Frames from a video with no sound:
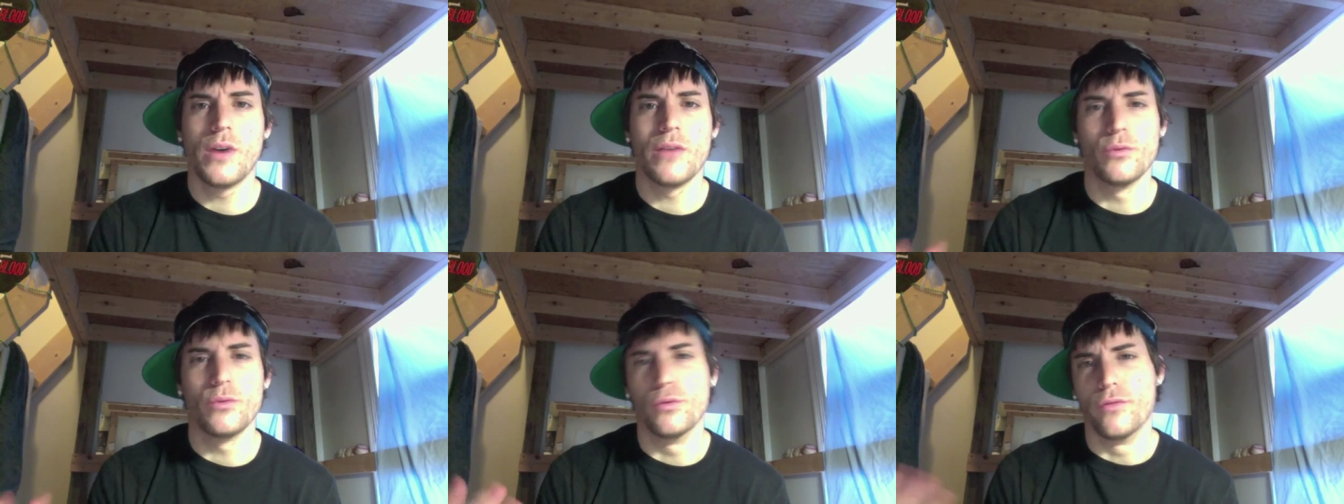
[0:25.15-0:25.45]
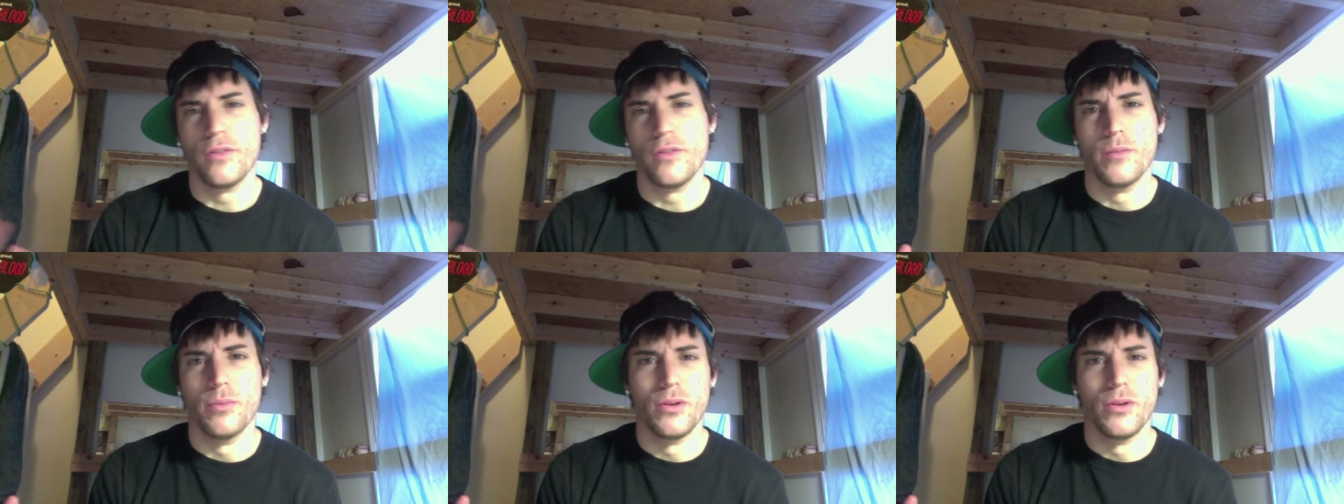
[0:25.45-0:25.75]
I
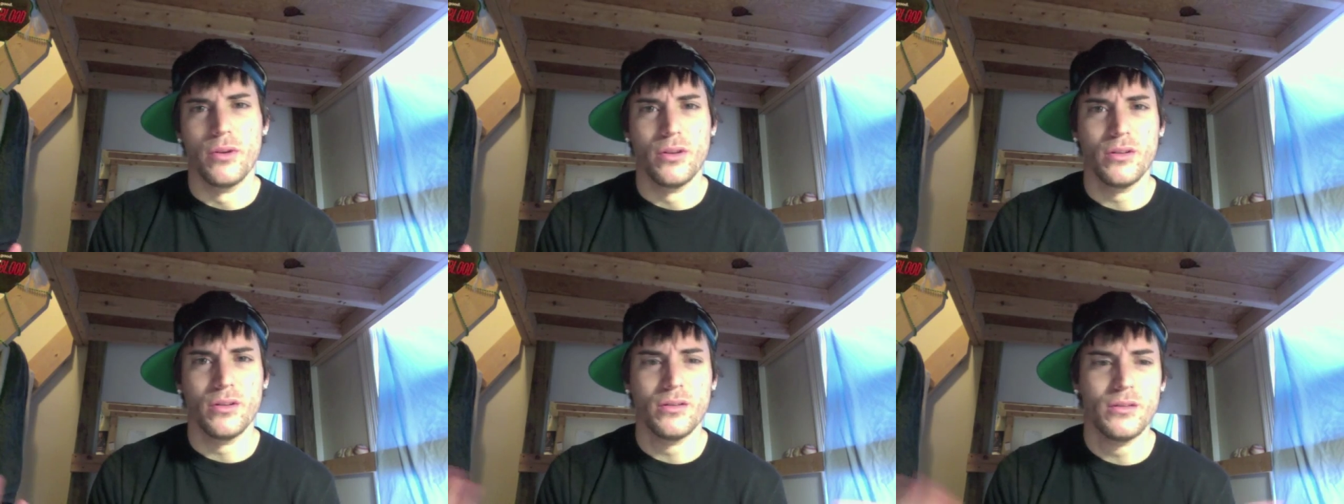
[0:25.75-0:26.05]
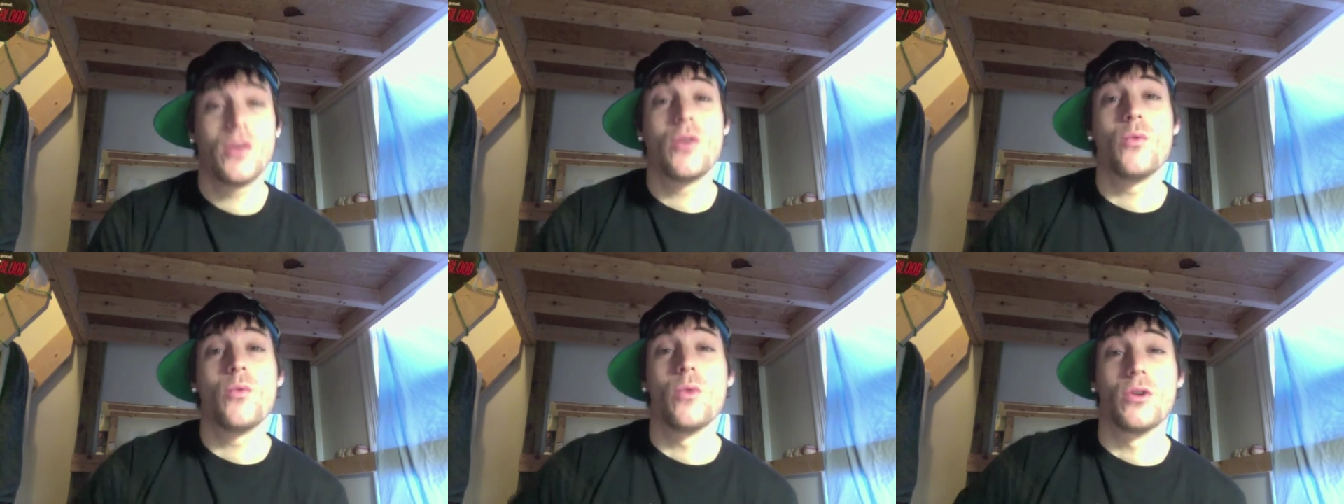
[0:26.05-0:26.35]
root for the bull.
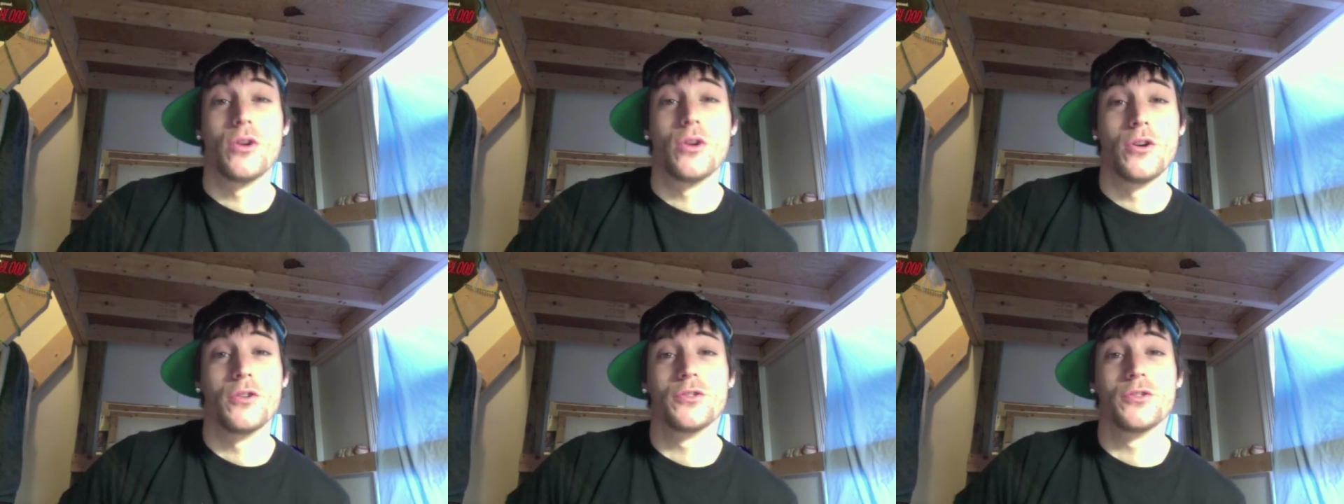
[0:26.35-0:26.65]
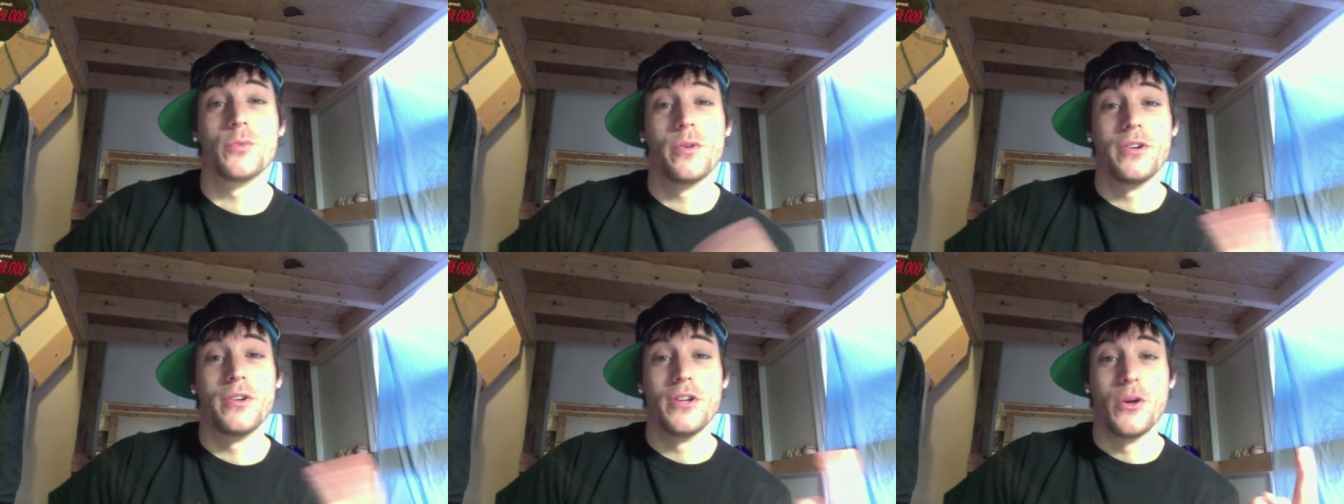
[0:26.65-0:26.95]
When
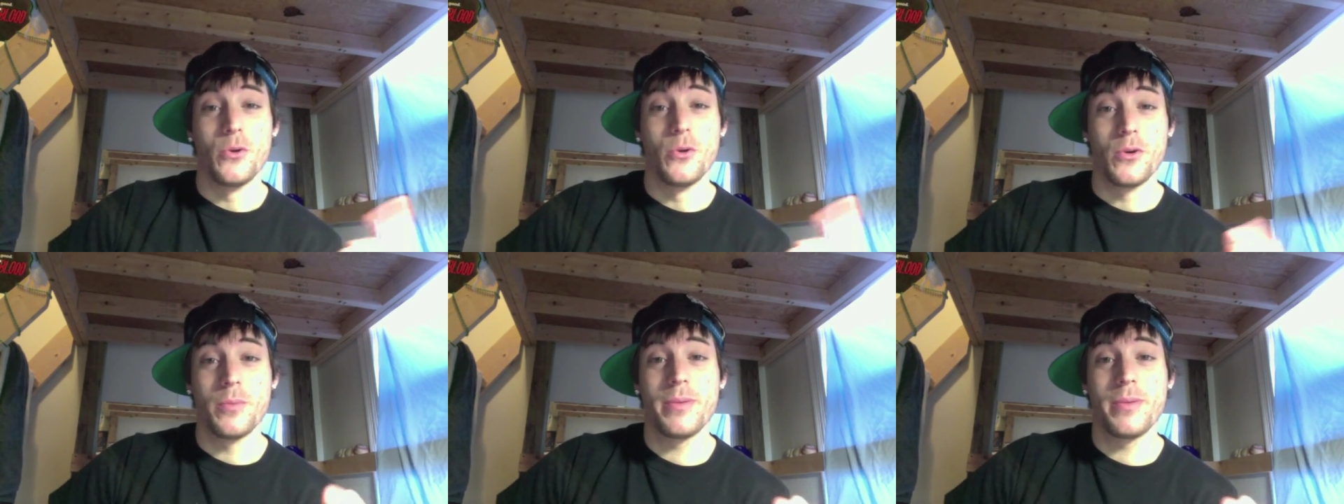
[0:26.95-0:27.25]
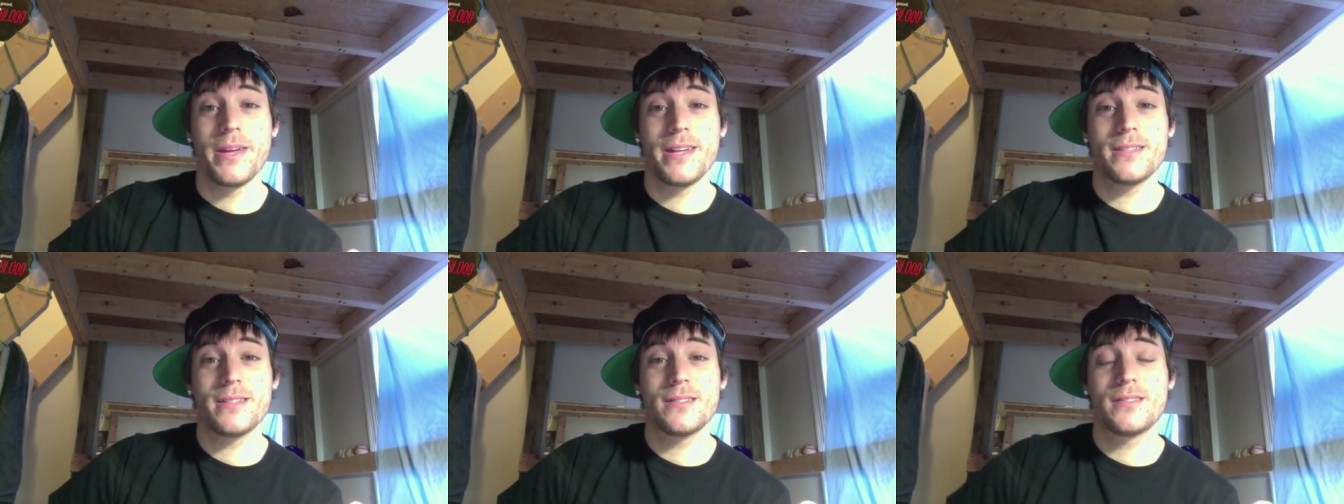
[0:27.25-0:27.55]
girls wear yoga
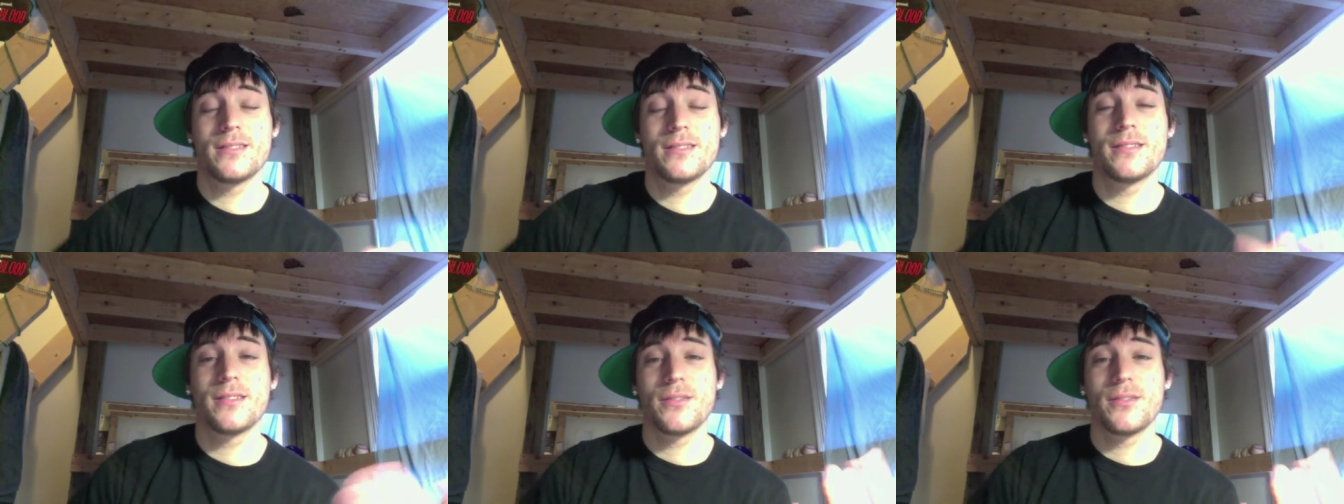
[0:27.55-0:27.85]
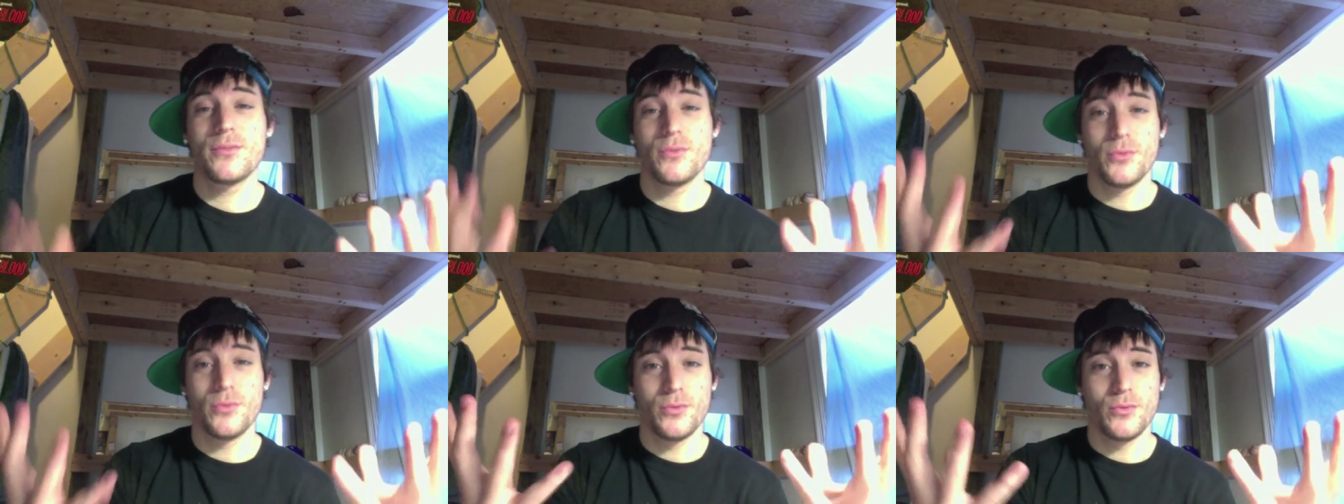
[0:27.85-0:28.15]
pants
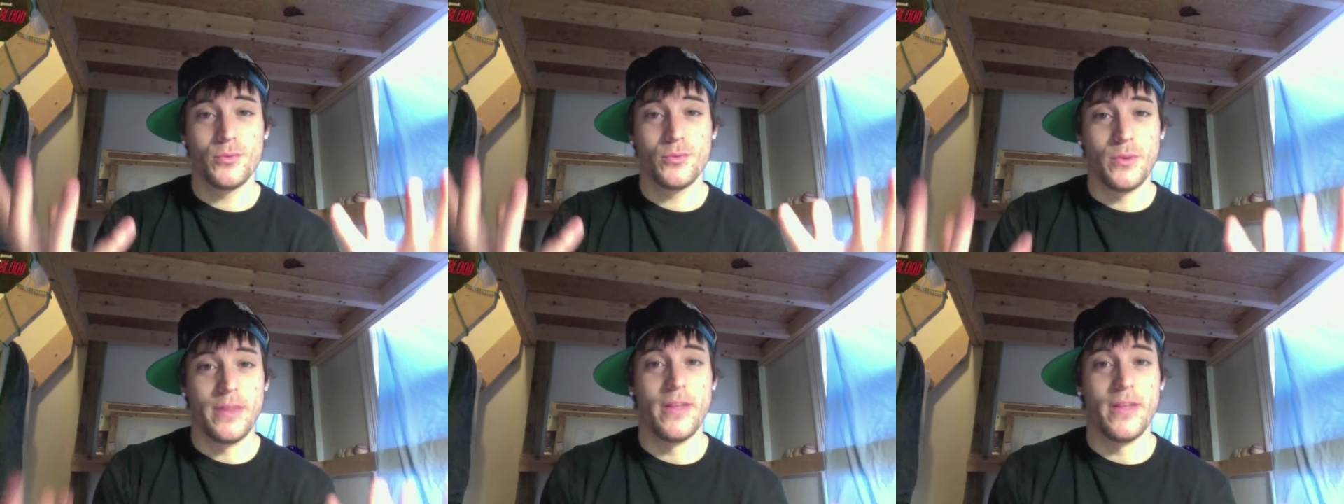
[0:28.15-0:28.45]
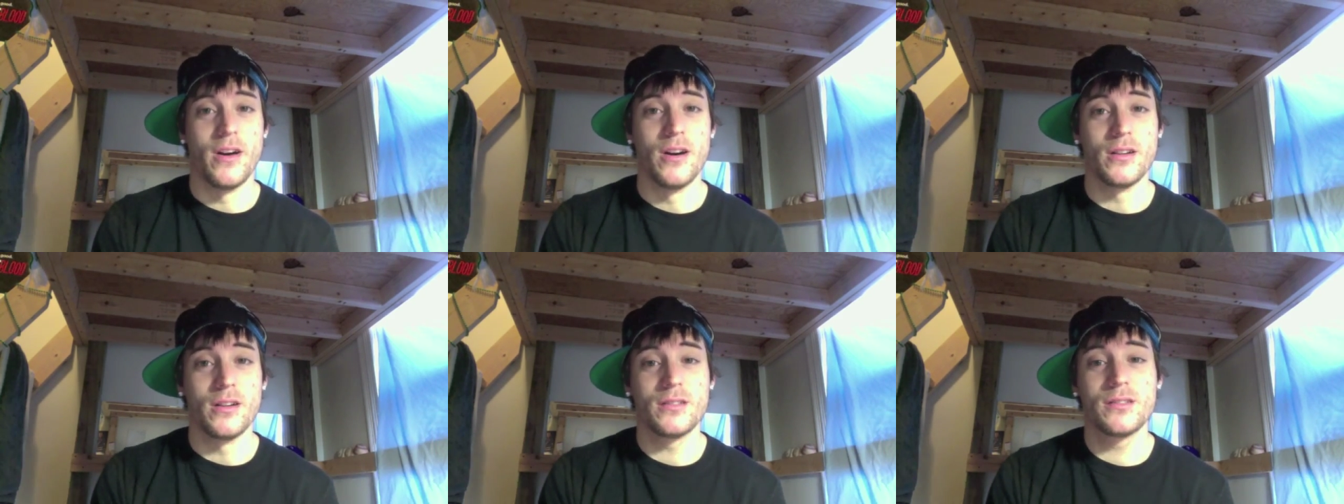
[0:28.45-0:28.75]
with
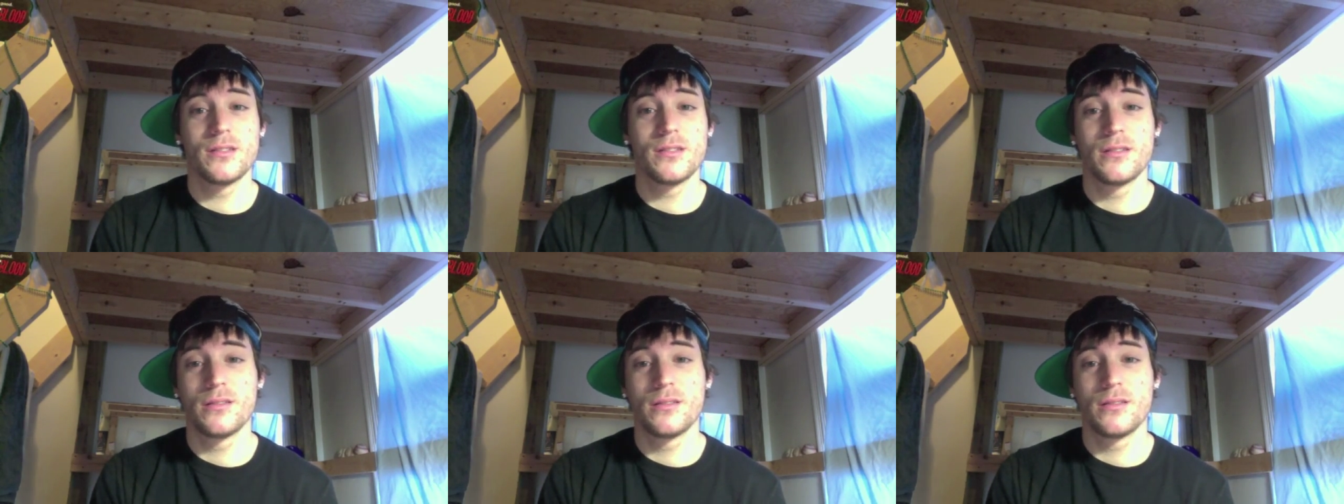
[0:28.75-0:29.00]
Uggs.